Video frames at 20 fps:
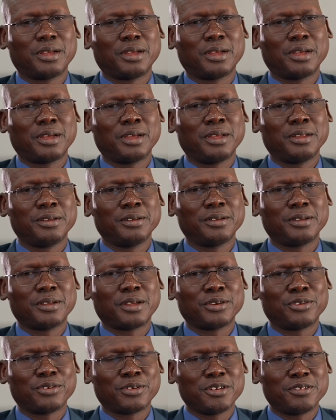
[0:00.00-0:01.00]
And
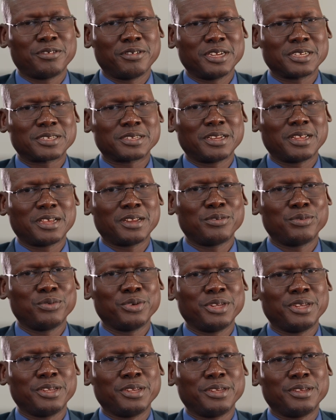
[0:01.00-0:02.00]
to address that,
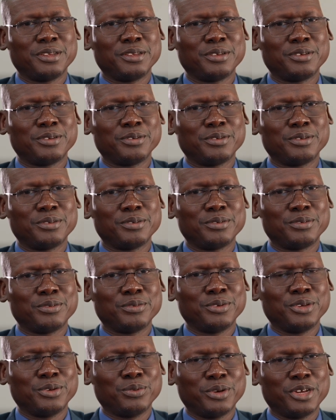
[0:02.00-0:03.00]
we,
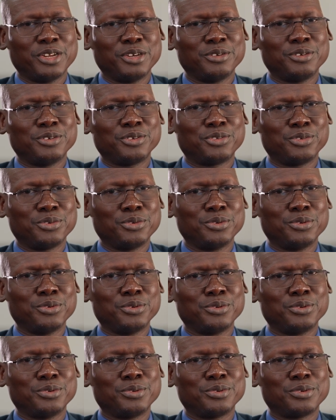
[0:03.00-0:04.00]
we went
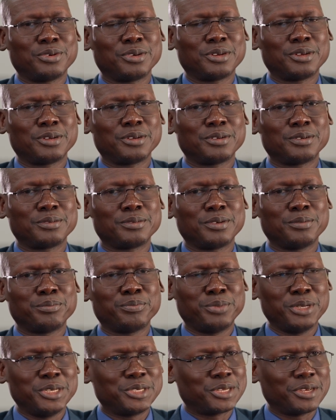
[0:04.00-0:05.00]
through uh,
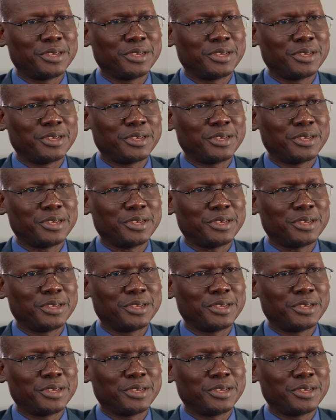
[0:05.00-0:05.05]
peace